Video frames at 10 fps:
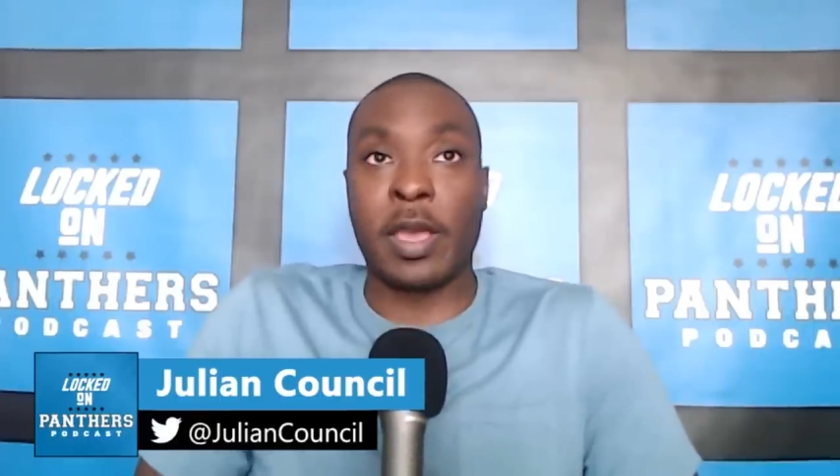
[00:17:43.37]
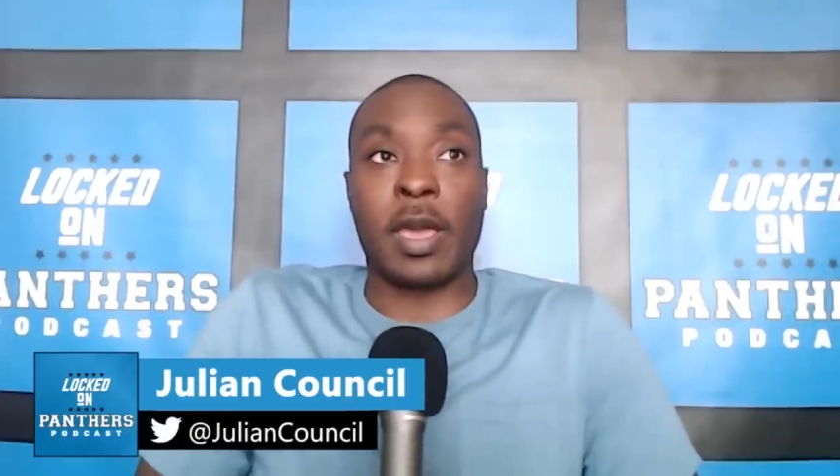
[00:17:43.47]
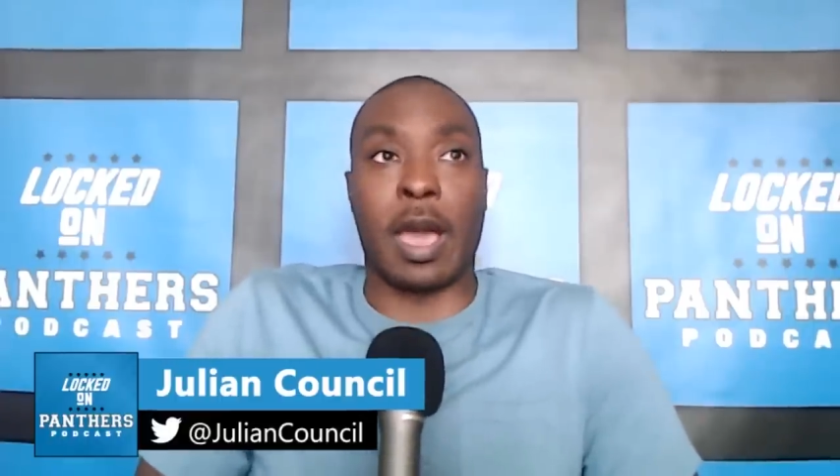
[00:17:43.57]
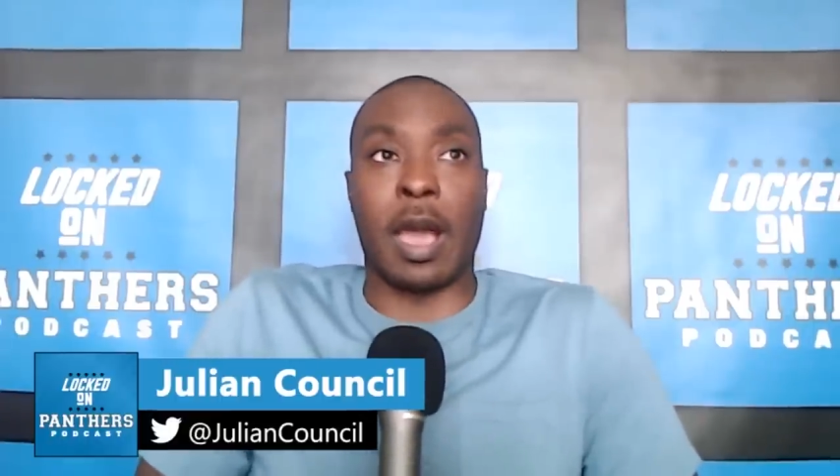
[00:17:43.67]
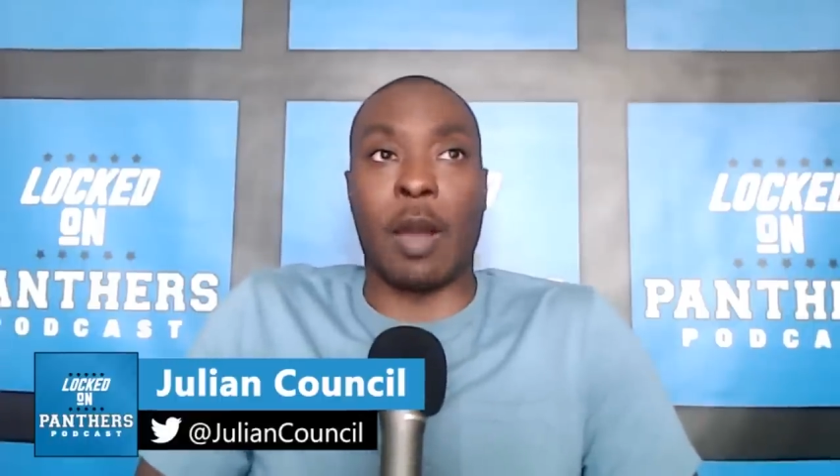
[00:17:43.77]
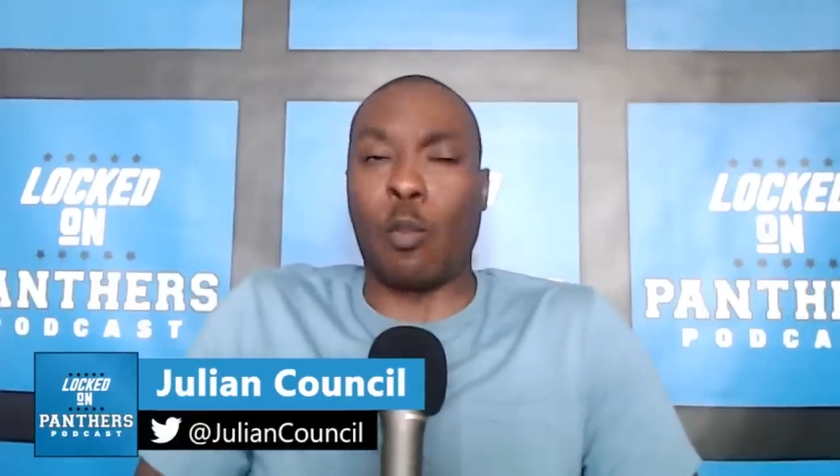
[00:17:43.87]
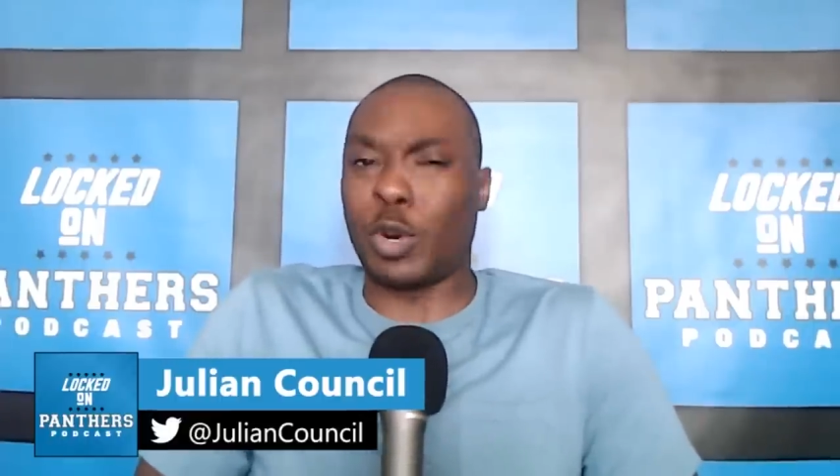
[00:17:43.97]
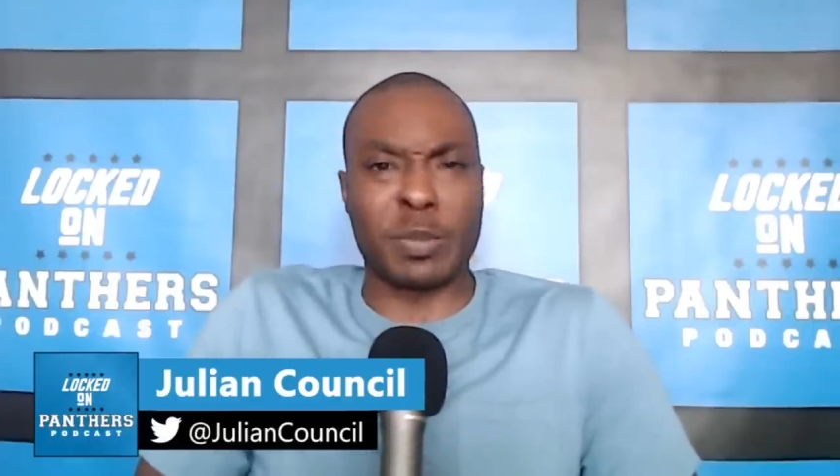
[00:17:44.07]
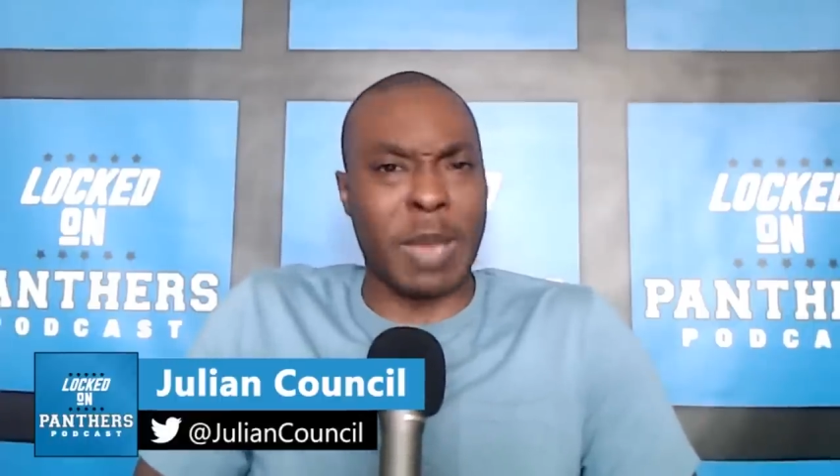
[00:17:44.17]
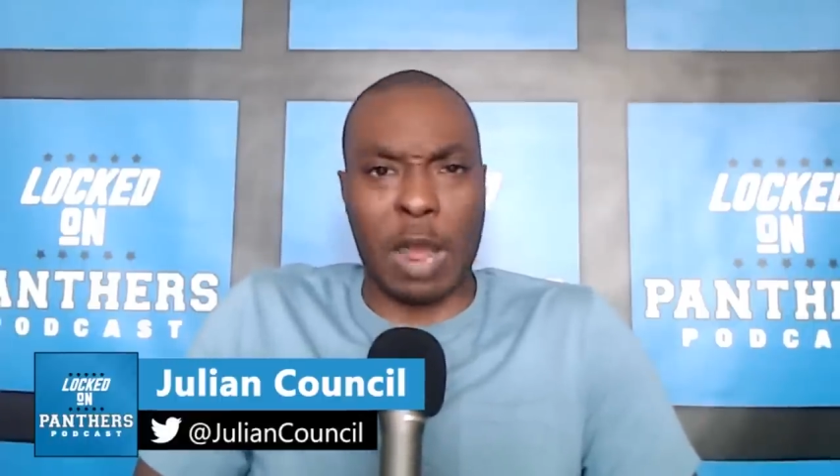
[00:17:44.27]
Uh, what
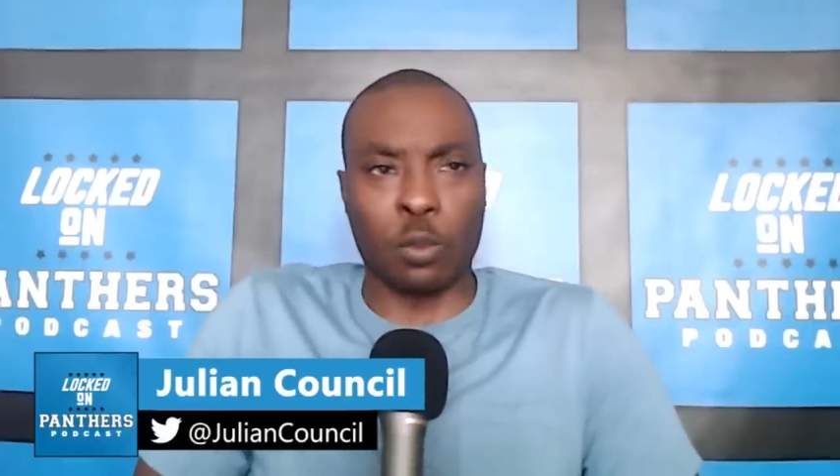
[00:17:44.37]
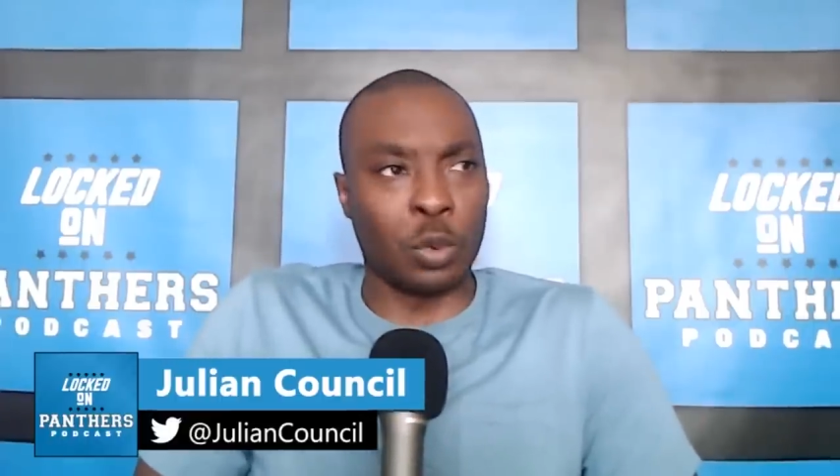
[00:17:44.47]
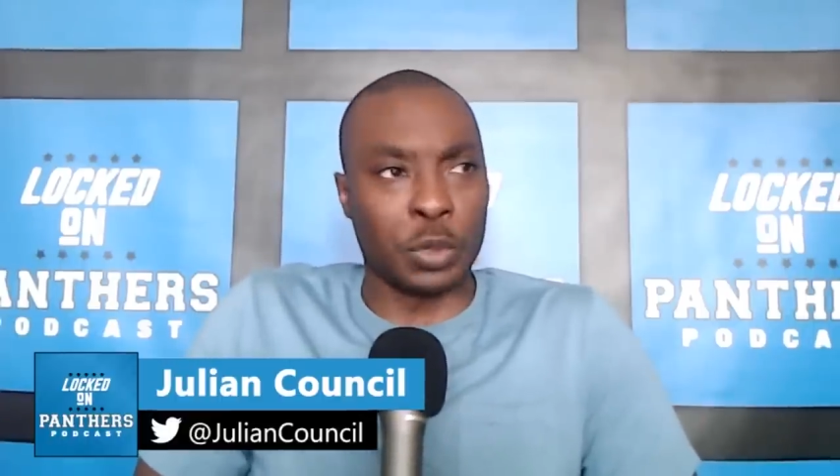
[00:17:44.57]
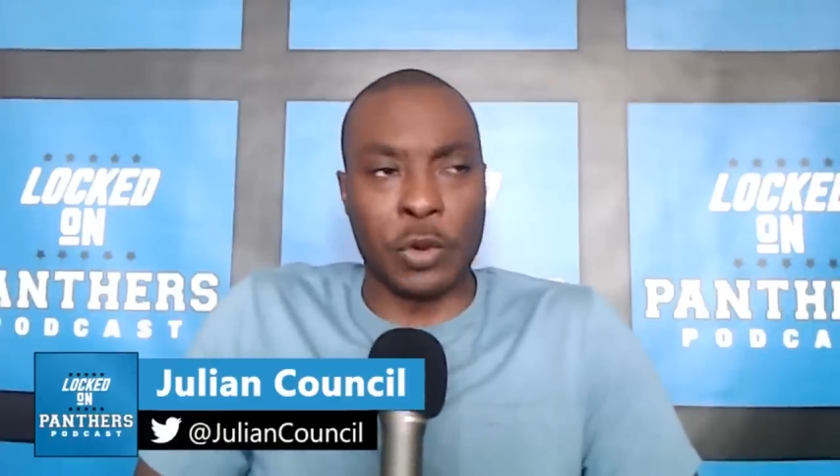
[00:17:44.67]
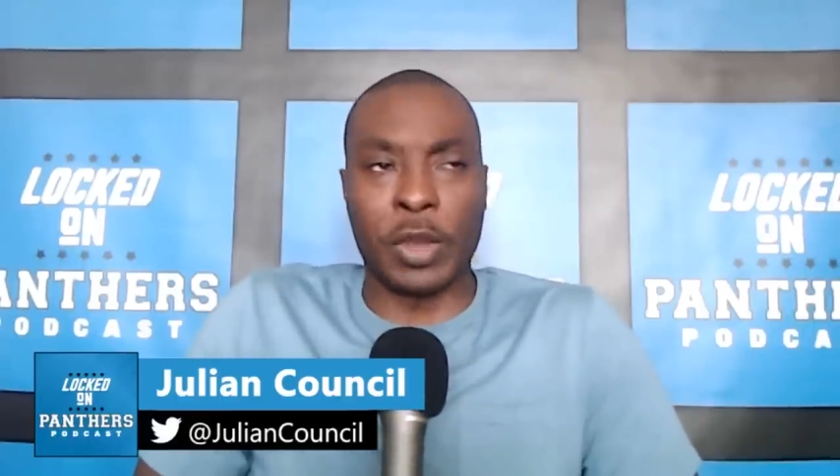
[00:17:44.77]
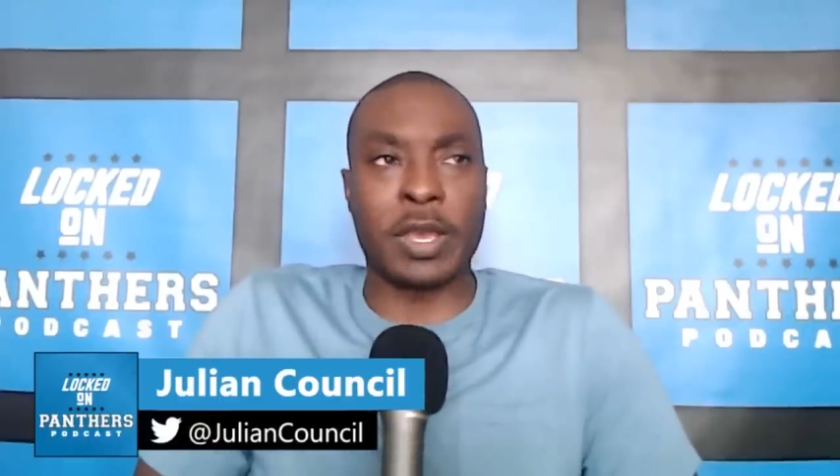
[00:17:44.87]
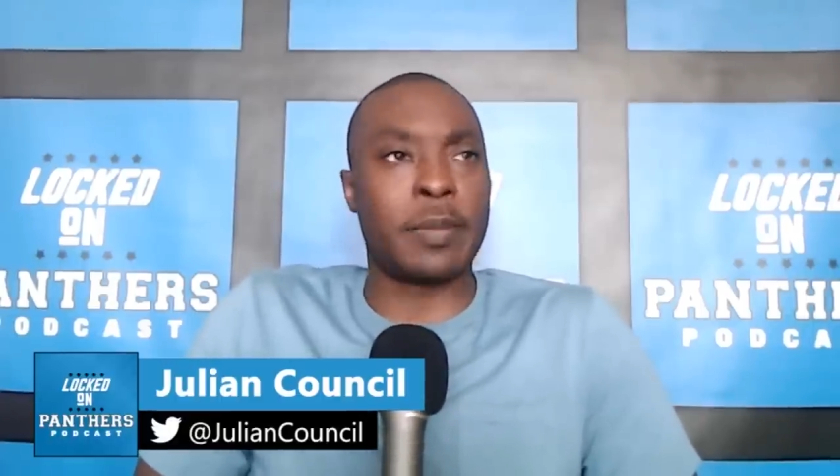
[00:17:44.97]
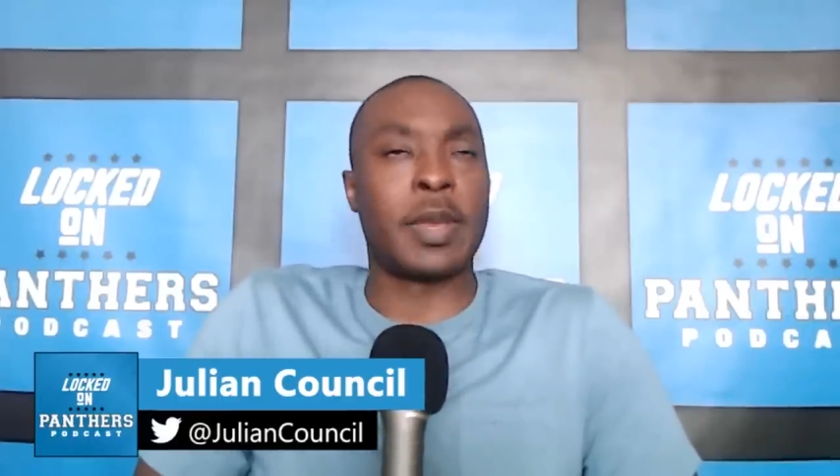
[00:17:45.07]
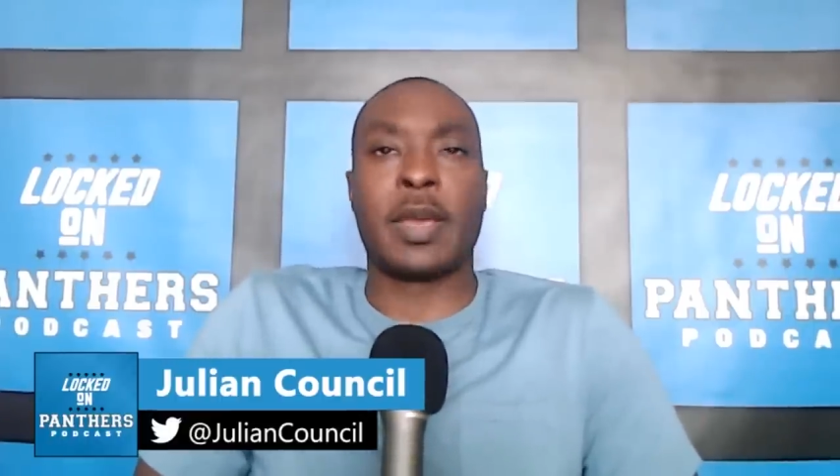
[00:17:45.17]
is Matt Rhule doing?